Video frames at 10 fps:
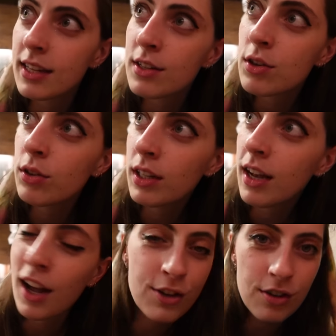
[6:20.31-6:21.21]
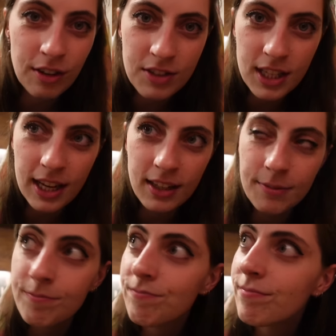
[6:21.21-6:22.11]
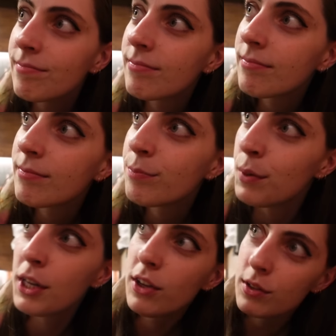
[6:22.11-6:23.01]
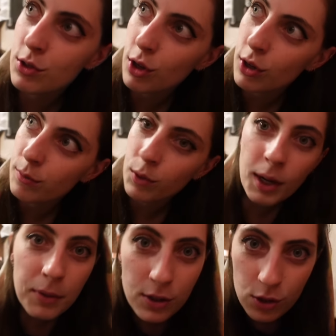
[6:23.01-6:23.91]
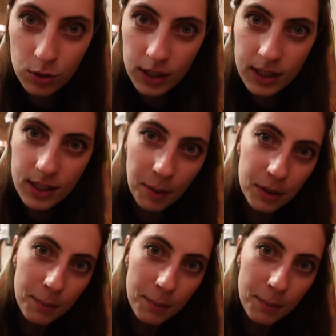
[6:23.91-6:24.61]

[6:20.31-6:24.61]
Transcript: and it's only 150 yen. Pretty good. So what I'm gonna do is I'm gonna